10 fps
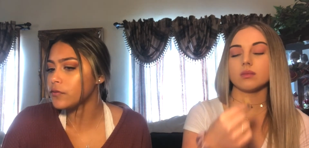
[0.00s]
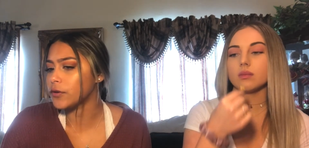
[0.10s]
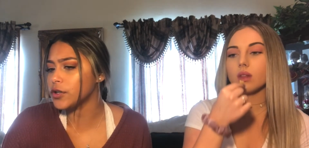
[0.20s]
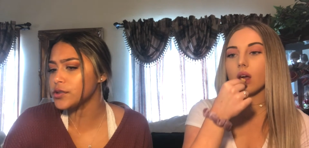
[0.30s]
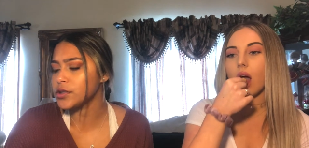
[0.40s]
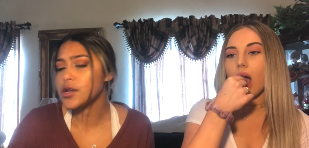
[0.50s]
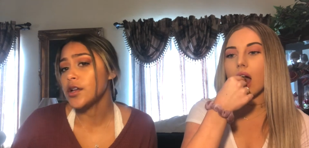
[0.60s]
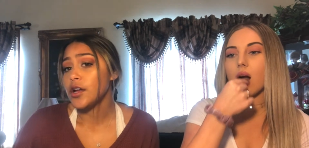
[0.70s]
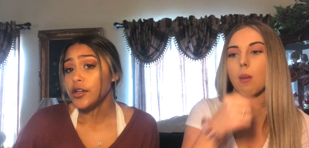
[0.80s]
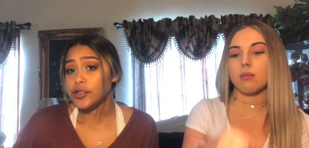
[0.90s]
Speaker 1: First,
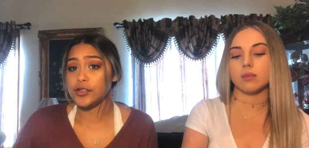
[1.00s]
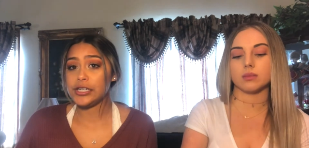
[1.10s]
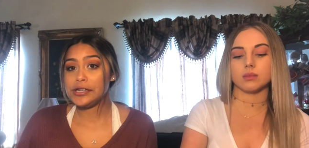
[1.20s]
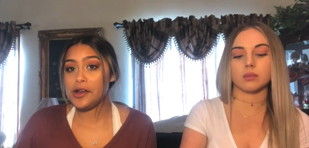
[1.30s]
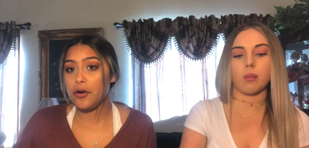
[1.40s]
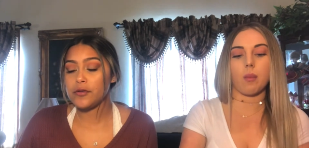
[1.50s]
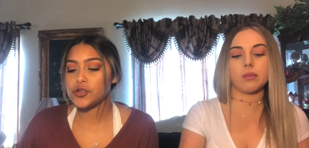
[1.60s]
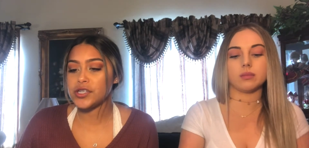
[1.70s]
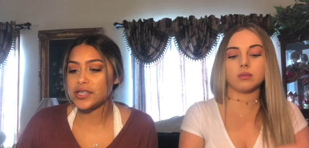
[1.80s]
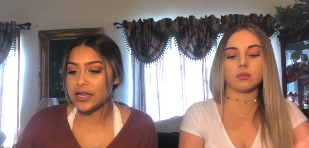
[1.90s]
you need to know if
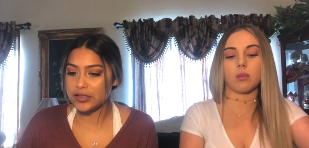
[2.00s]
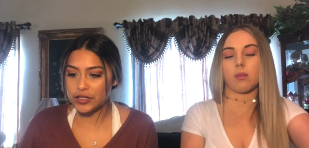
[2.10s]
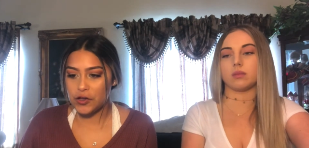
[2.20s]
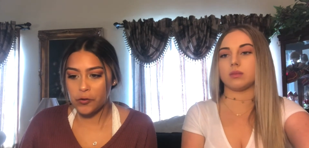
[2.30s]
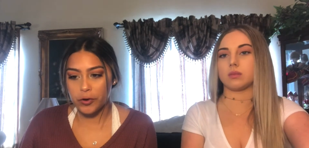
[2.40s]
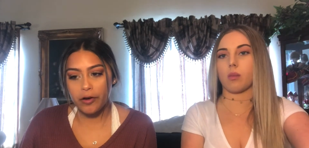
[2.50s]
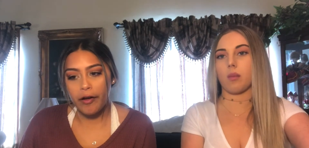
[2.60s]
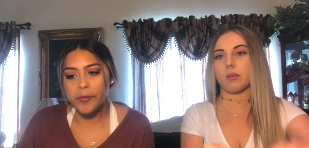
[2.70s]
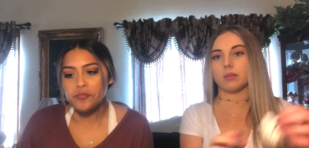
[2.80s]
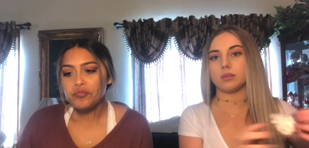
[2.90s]
she's into you or
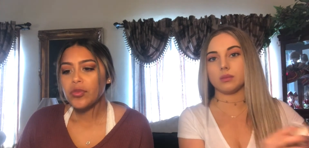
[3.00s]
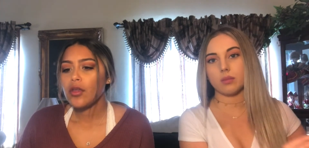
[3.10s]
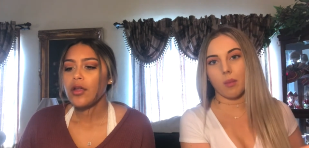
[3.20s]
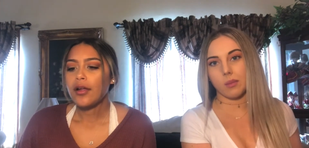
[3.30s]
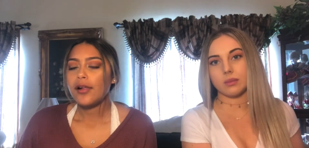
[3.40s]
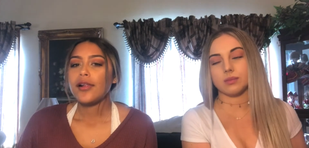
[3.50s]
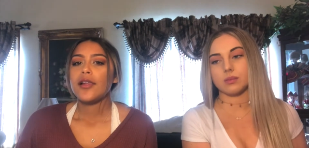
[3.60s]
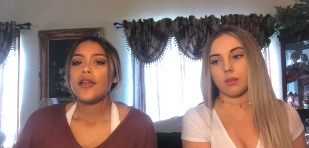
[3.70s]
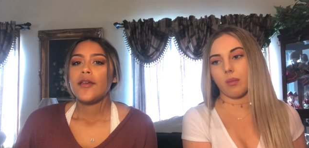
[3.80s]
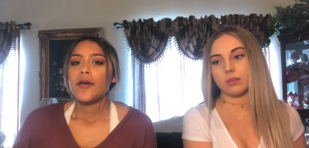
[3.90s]
not,
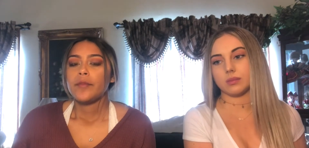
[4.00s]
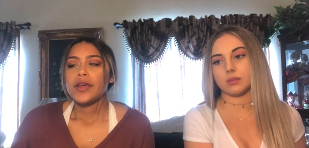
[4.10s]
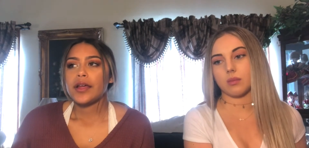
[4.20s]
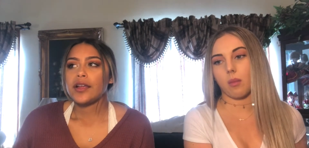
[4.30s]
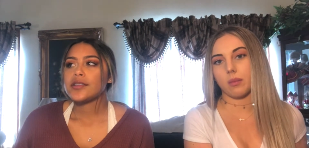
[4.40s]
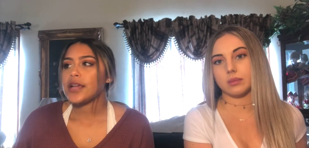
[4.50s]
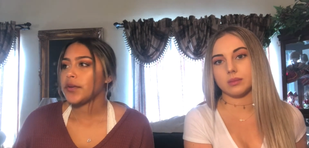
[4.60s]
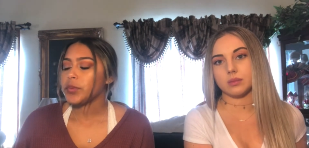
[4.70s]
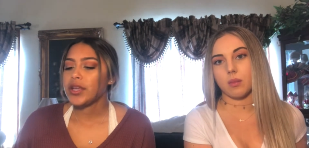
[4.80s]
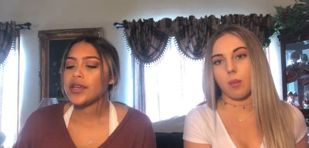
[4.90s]
because
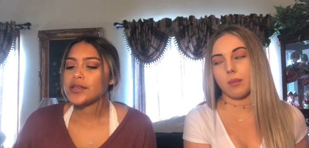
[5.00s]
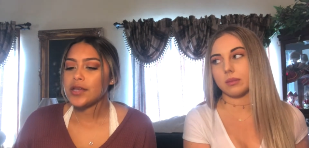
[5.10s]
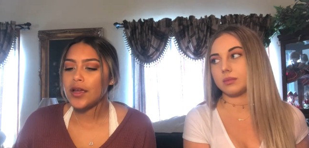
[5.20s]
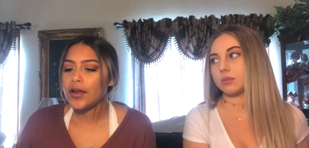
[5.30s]
that plays